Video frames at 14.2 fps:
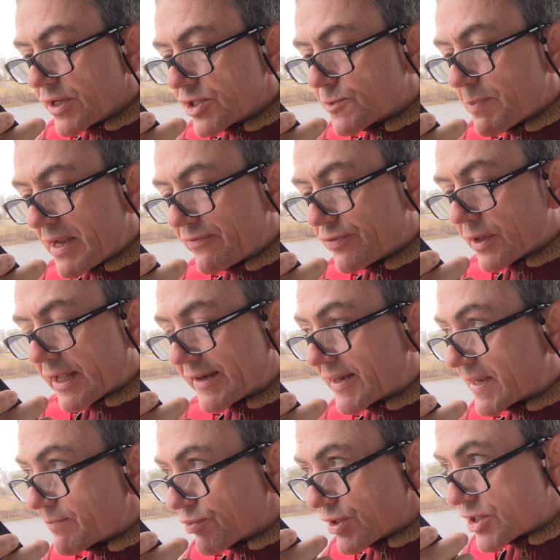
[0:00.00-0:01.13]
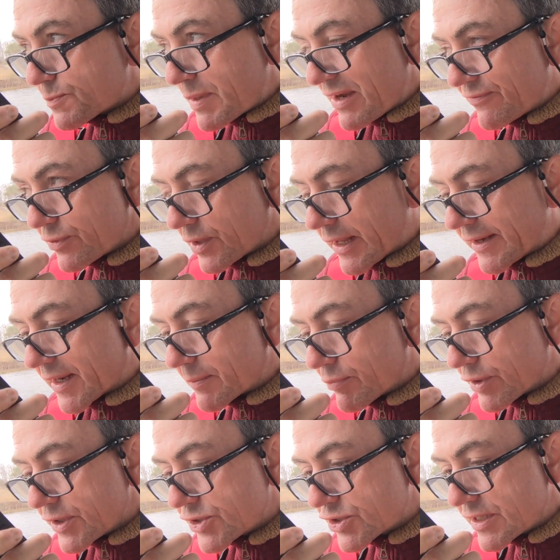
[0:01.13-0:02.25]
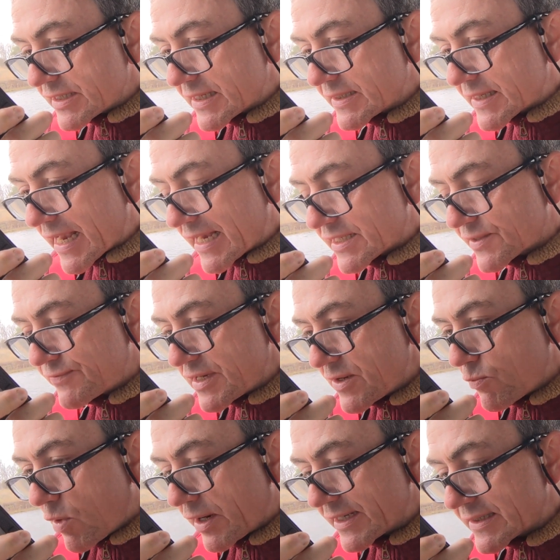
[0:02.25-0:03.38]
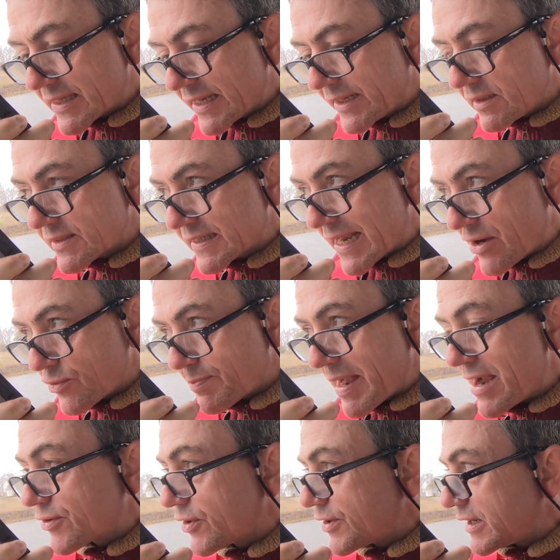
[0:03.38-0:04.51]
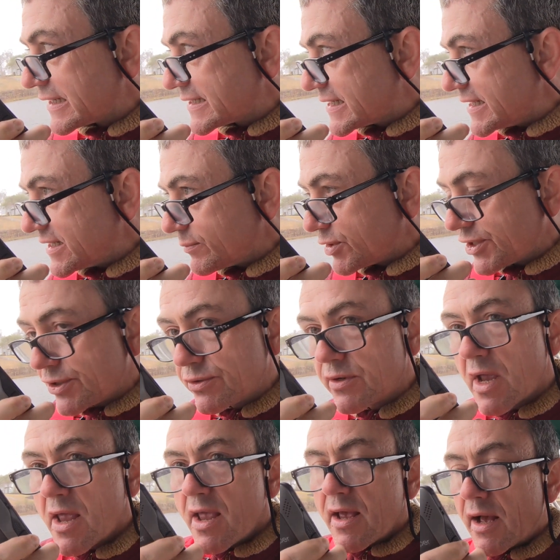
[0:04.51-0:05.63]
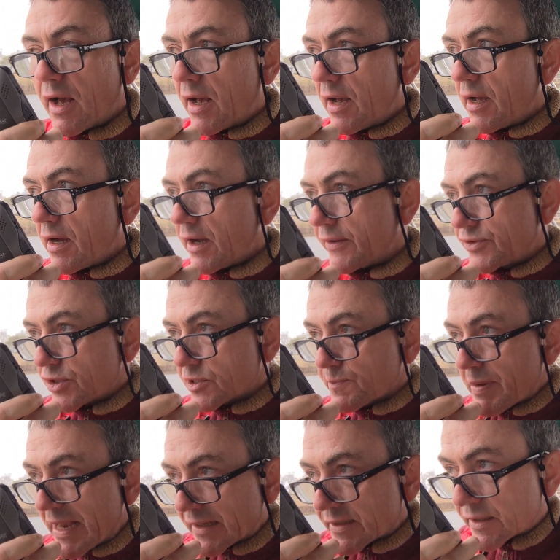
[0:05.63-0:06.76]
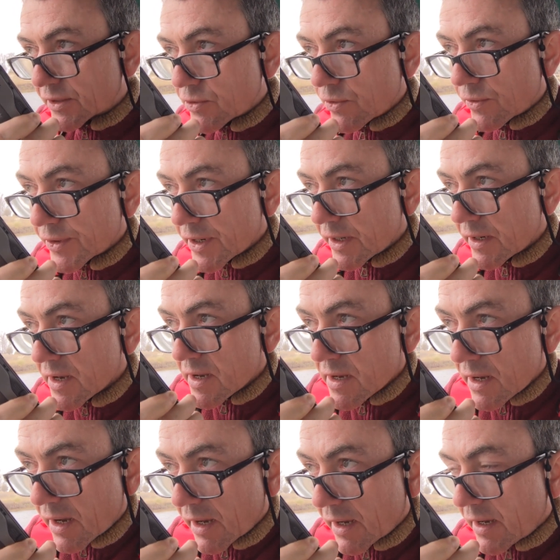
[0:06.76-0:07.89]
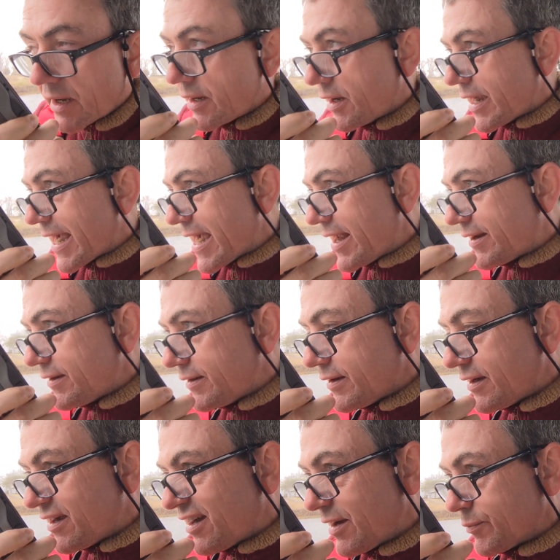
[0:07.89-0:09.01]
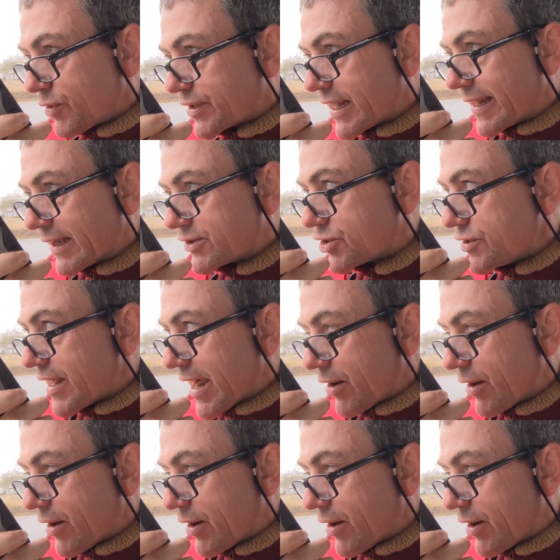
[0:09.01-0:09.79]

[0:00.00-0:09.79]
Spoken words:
Bridge, Barefoot Landing Bridge, Barefoot Landing Bridge. This is SV Whitetail, southbound on ICW. I've just passed the corner and I'm looking at you